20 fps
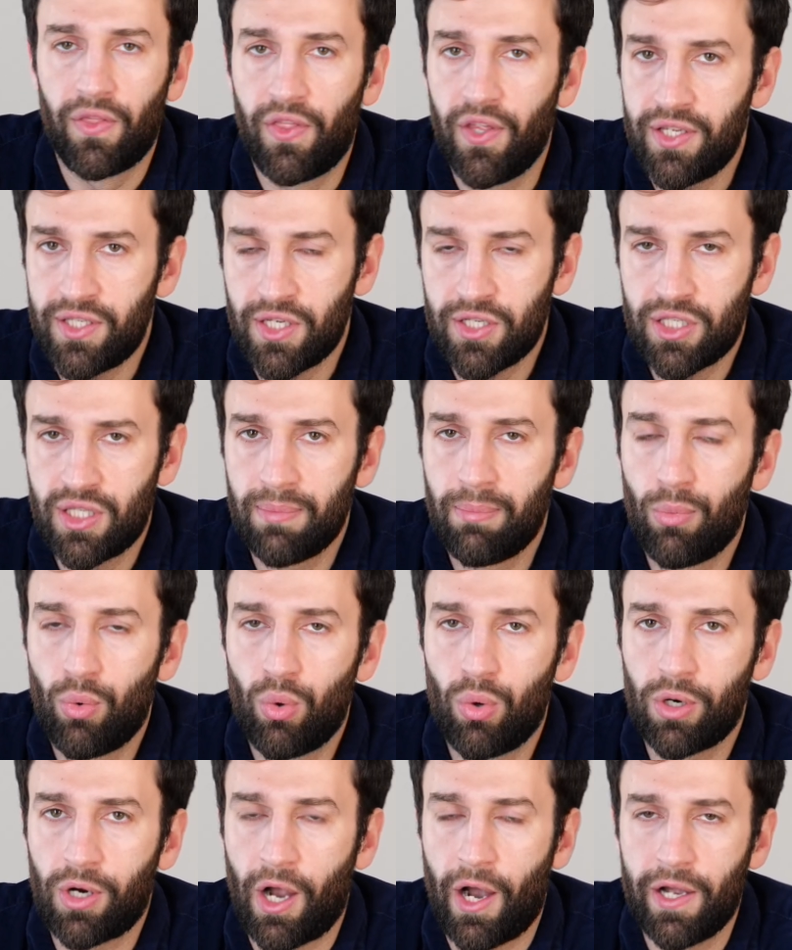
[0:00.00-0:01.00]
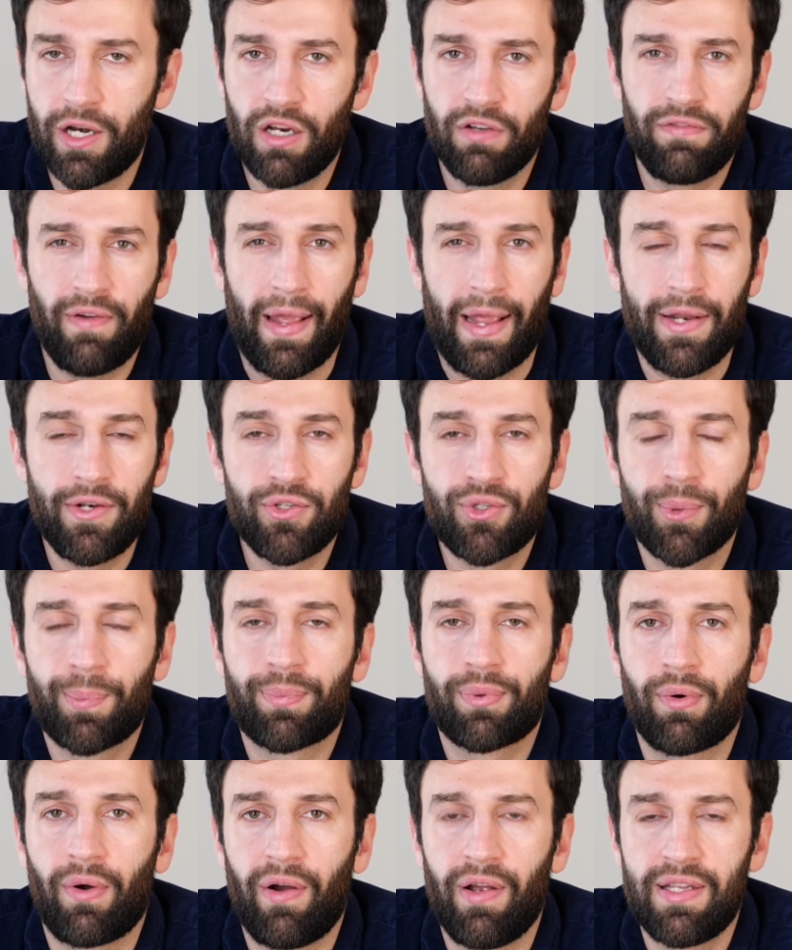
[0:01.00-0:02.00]
This is the more kind of
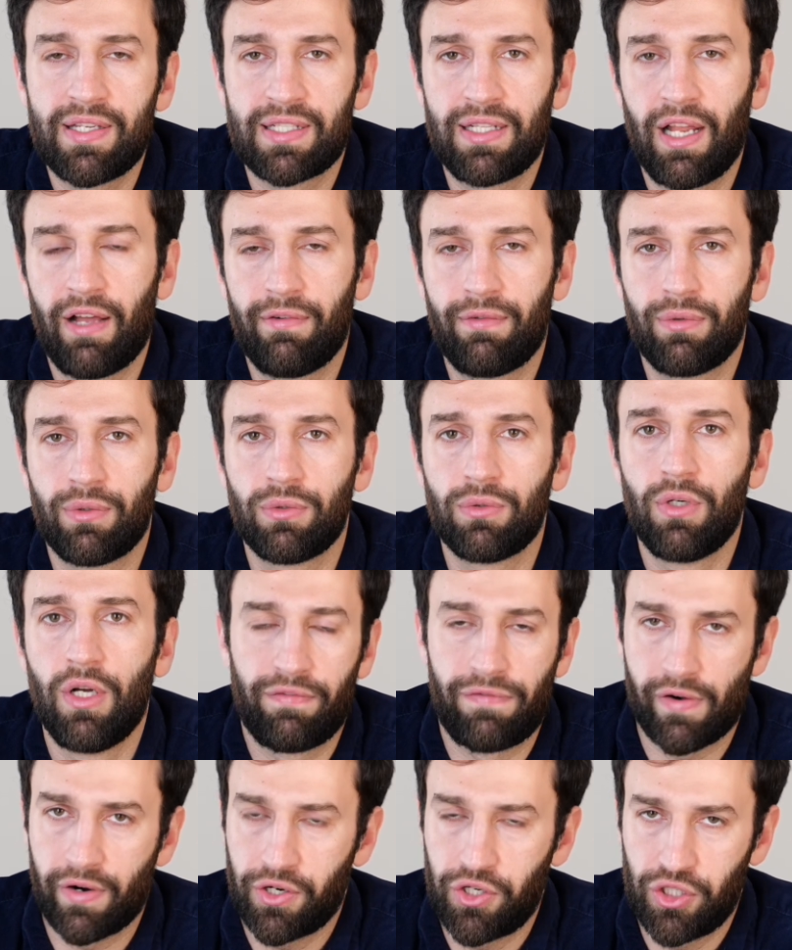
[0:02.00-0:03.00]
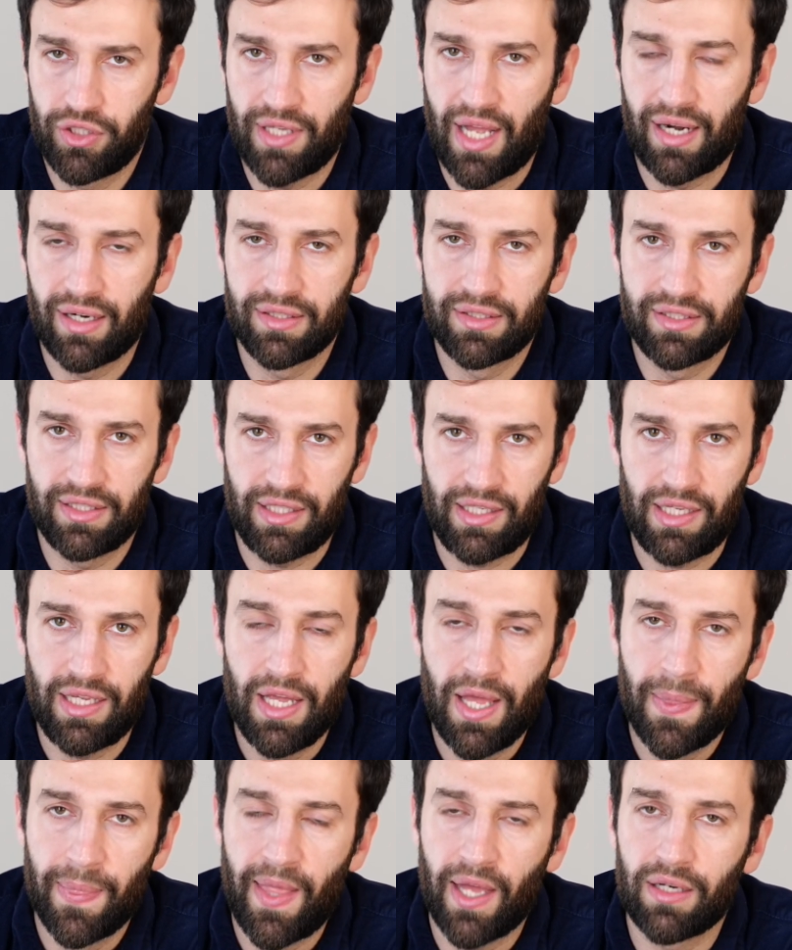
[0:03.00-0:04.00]
enterprise level functionality
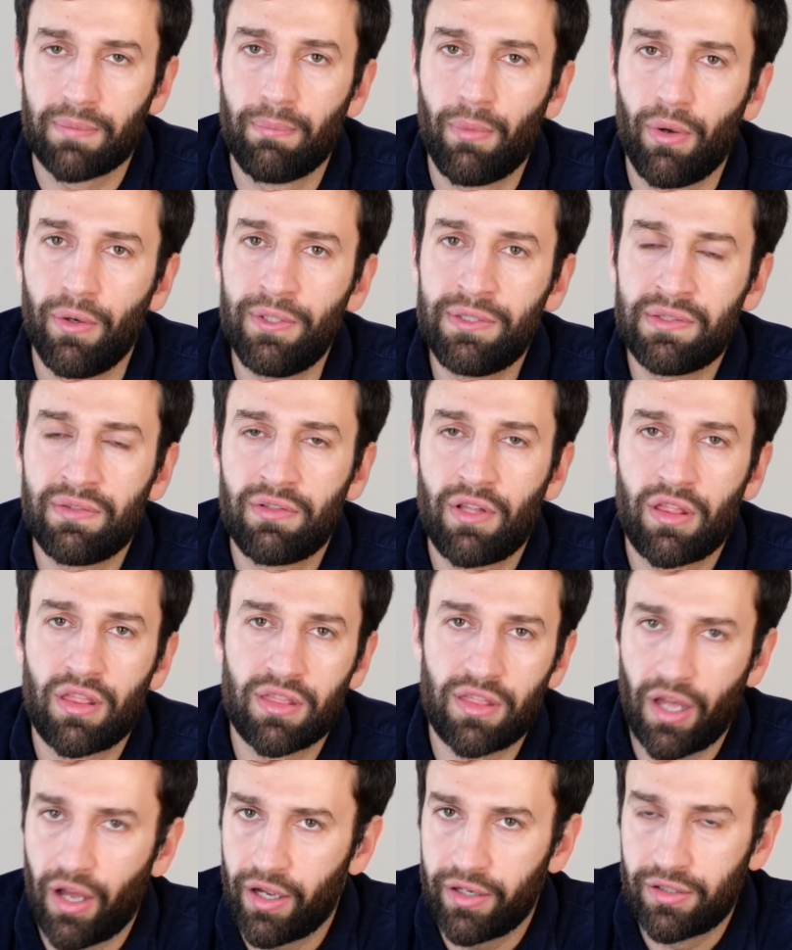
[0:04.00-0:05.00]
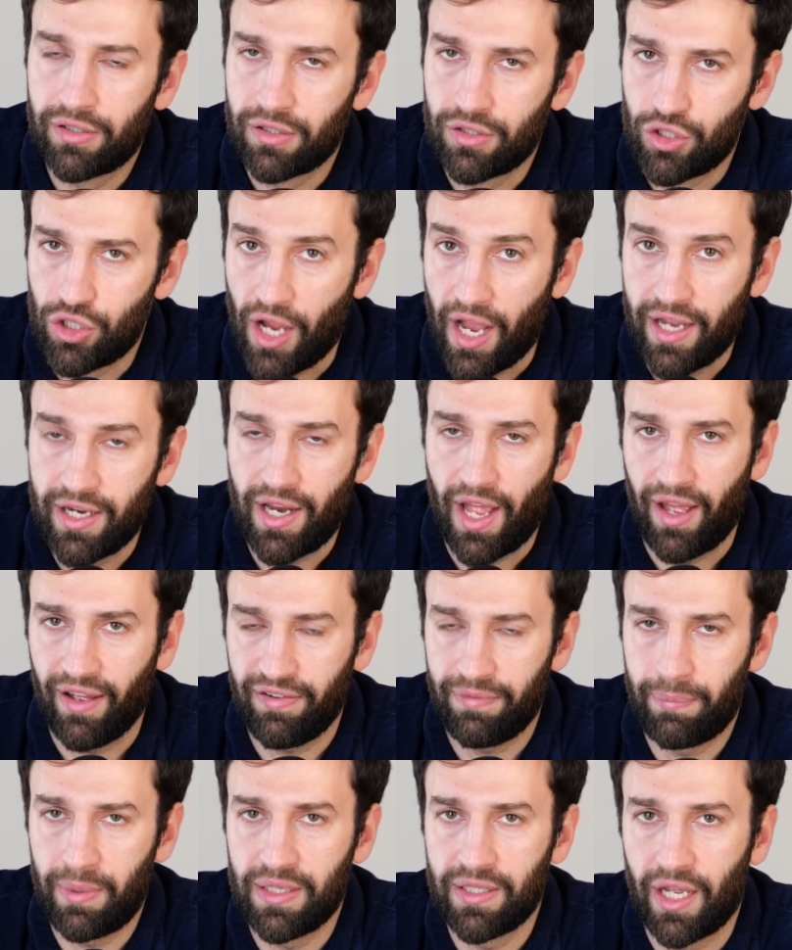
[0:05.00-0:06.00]
that most of the third gen
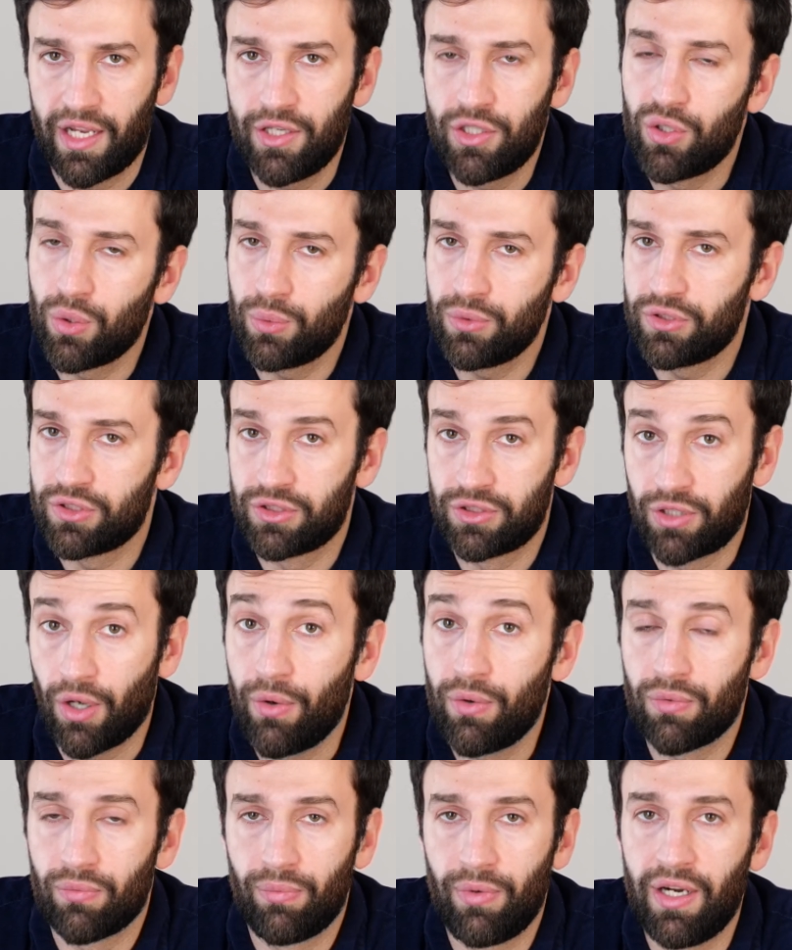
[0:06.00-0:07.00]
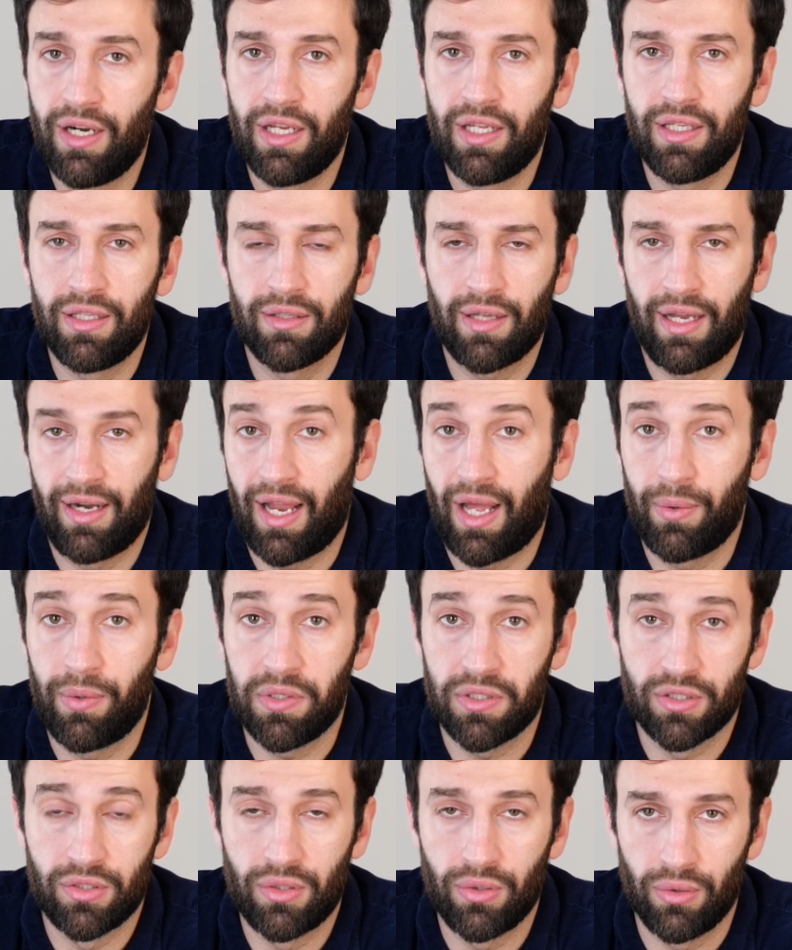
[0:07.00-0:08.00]
FP&A tools don't really allow you
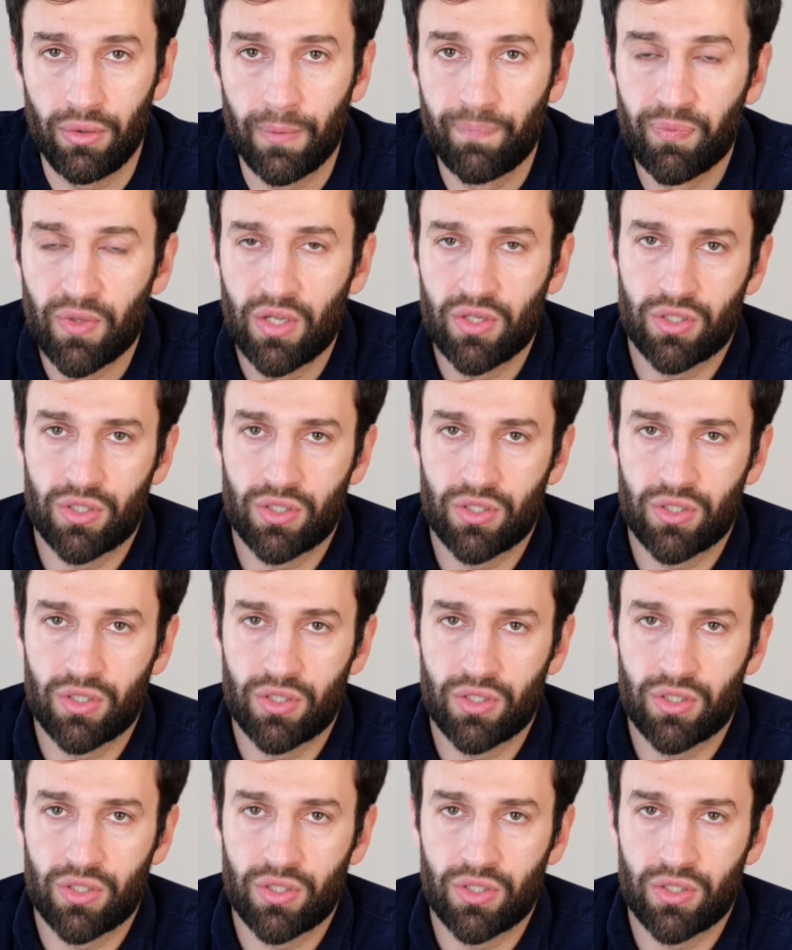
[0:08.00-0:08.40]
to do.